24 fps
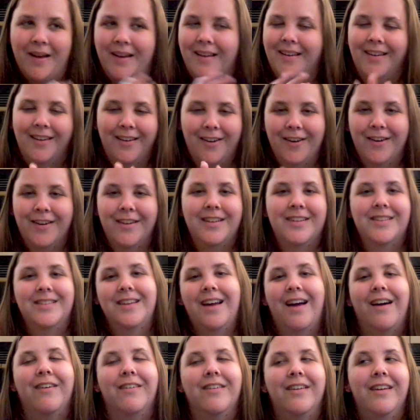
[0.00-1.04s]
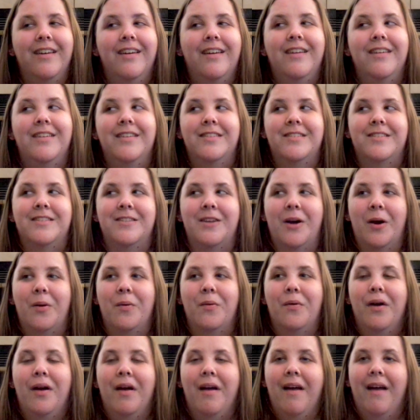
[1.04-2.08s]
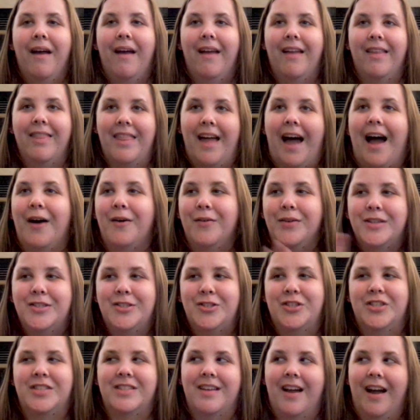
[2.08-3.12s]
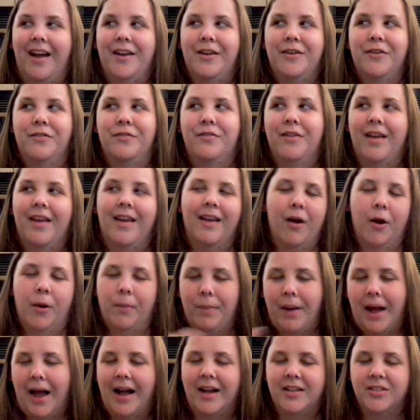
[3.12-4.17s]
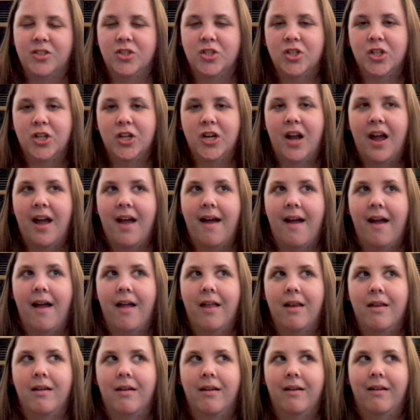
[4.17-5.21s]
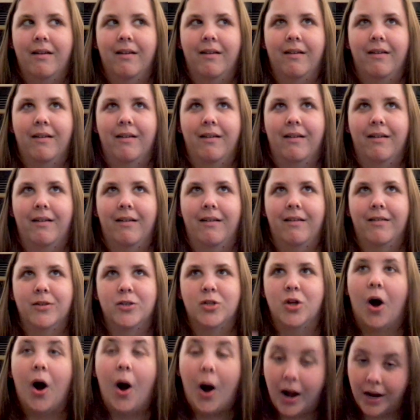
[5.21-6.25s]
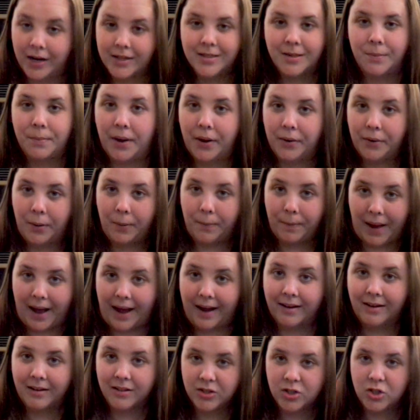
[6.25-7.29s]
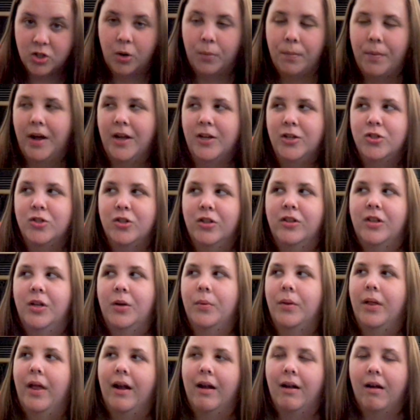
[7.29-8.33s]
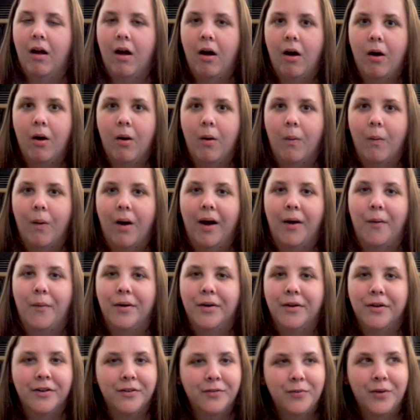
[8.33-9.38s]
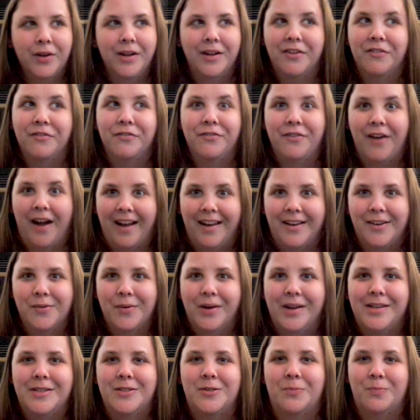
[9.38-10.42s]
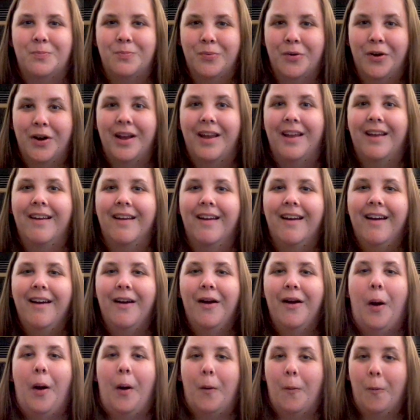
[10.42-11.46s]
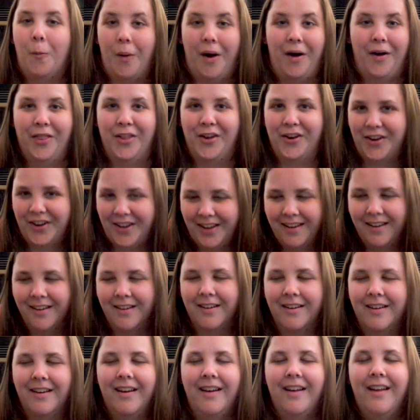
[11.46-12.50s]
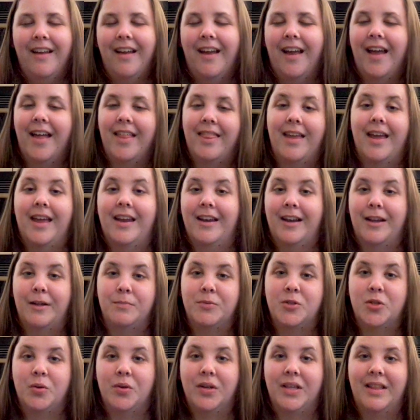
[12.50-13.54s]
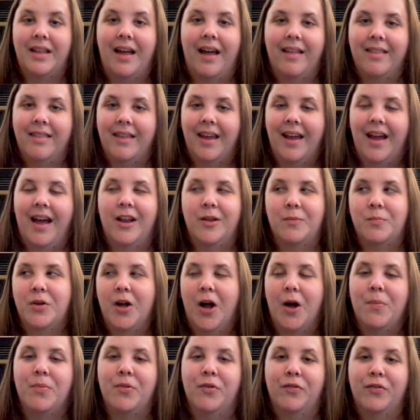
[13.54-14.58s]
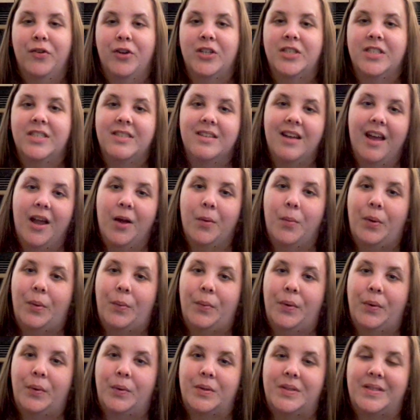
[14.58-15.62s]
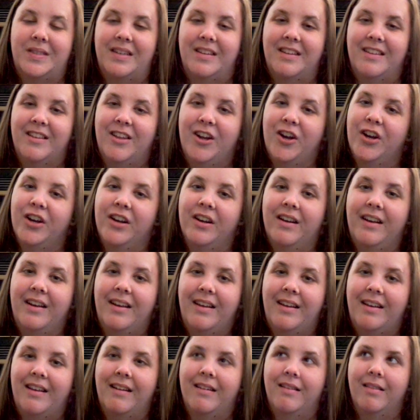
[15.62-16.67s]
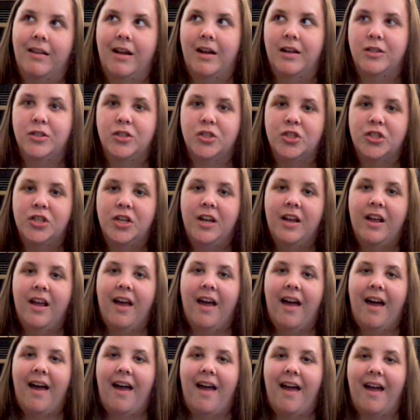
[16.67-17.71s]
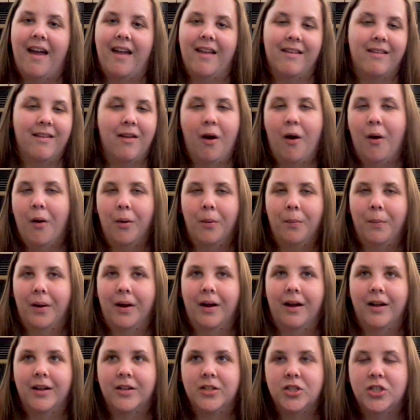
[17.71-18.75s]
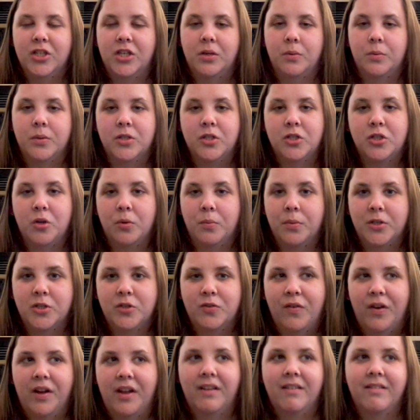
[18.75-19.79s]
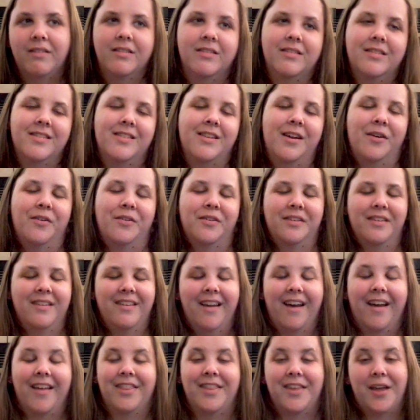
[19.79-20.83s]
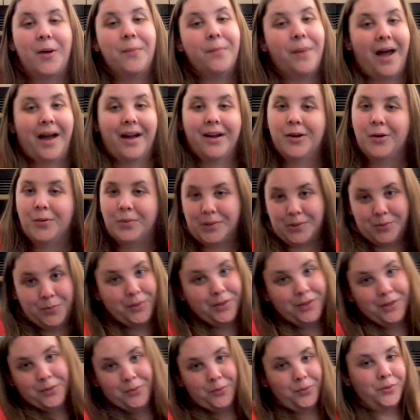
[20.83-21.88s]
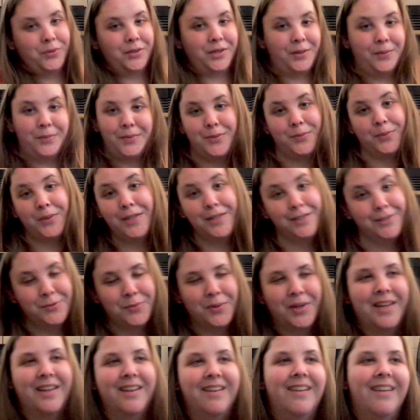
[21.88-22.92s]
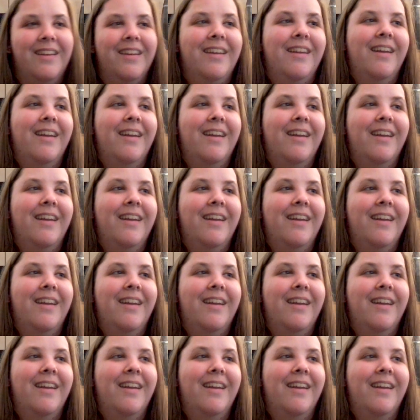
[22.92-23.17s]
I can already tell. So that was just kind of our pastor had talked about alpacas so much that they were like, oh, I wonder if we could find one to bring while they're here. And they ended up doing that, and they had him come the first day while we were sitting there eating lunch. And oh my gosh, it was so much fun. So yeah, the alpaca was really cool. He was really sweet.